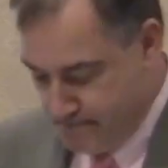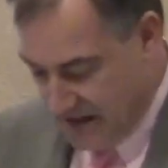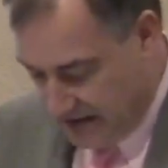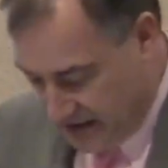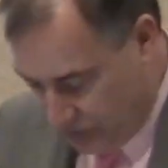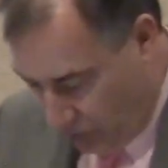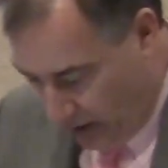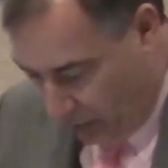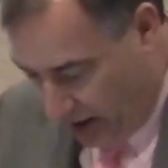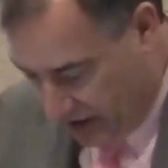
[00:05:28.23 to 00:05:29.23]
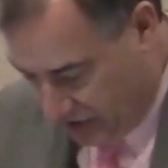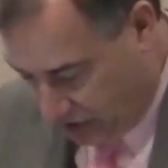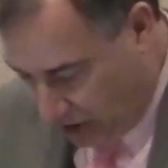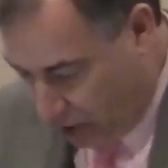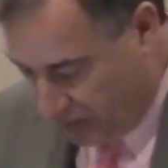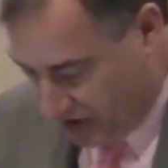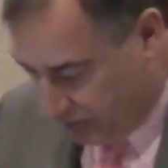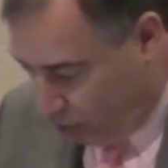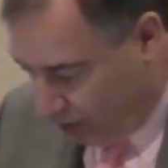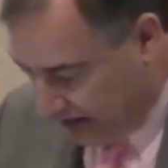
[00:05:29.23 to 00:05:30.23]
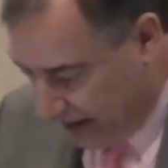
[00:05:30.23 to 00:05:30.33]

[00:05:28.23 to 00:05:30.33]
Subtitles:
And that's where I want us to go this morning.